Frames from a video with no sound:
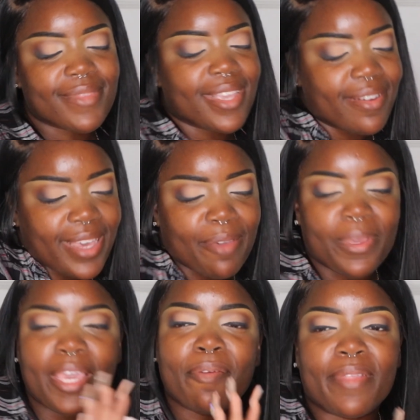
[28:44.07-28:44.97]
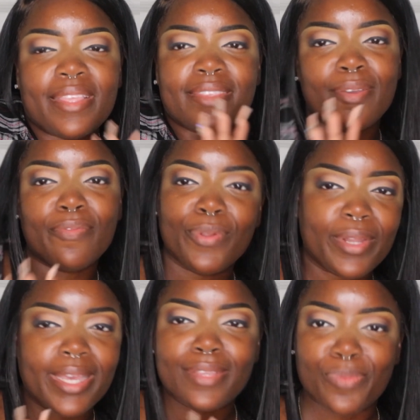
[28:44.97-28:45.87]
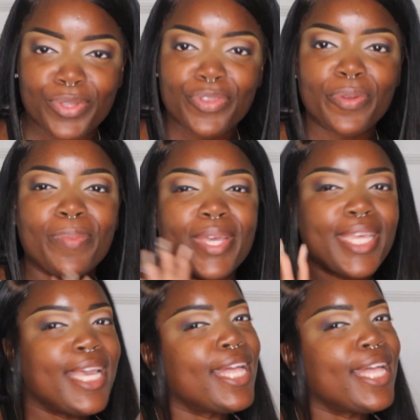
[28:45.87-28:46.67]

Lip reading: okay, we can't really say Florida has winter, but